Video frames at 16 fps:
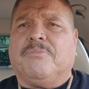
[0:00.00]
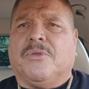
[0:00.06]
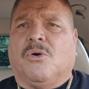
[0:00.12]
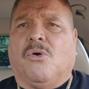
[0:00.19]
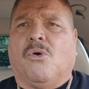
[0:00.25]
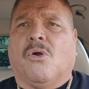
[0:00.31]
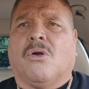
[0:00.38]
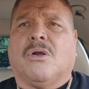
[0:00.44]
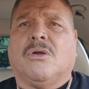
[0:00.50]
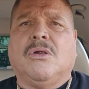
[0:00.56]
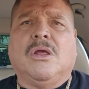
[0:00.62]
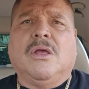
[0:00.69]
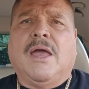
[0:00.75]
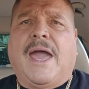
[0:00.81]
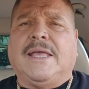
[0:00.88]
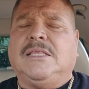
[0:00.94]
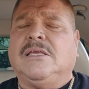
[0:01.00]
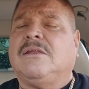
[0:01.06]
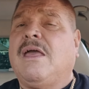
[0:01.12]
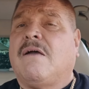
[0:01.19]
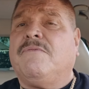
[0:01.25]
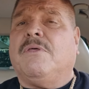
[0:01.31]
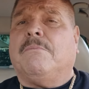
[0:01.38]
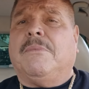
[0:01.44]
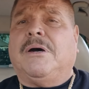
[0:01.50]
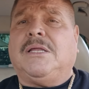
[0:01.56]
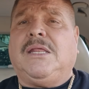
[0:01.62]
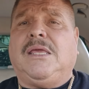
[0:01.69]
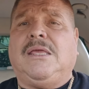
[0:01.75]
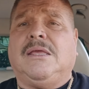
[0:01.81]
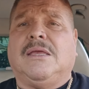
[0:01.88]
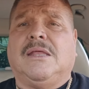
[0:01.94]
or I didn't have the
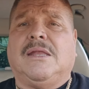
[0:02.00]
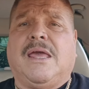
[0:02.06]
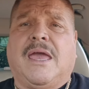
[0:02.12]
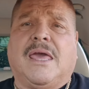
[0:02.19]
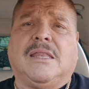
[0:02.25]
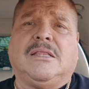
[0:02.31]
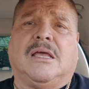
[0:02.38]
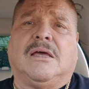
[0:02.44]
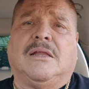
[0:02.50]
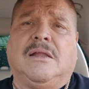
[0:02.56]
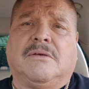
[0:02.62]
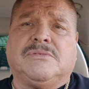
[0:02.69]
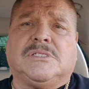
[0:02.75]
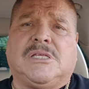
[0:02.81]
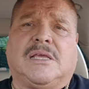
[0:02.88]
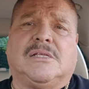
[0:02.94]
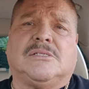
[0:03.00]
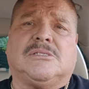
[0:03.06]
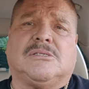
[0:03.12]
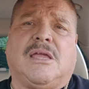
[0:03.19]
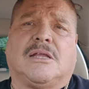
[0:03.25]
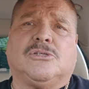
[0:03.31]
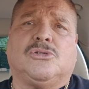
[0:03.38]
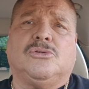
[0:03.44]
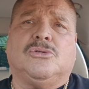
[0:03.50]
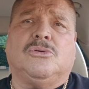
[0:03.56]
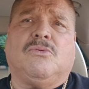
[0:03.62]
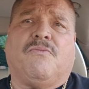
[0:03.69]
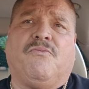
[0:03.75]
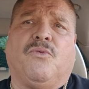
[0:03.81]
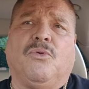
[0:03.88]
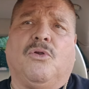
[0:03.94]
money and I had enough sense not to
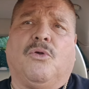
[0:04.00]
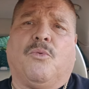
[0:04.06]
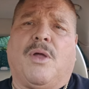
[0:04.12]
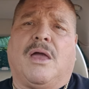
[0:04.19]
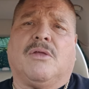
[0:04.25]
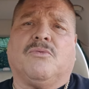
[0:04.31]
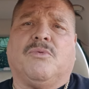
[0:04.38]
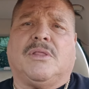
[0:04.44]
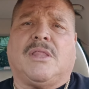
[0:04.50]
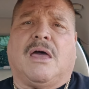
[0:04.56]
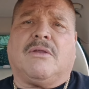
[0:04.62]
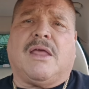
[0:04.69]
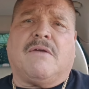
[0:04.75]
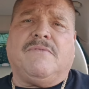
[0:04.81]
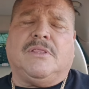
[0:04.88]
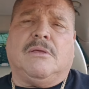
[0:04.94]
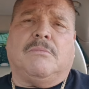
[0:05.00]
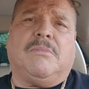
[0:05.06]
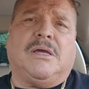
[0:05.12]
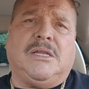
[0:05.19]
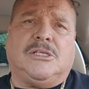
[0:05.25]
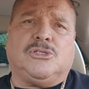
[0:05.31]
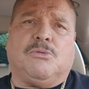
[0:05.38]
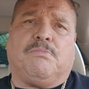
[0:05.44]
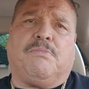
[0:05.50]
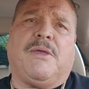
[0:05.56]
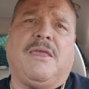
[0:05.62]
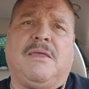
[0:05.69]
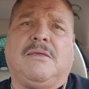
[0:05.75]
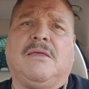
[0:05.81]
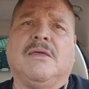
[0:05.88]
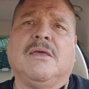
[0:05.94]
fool around without having the money to pay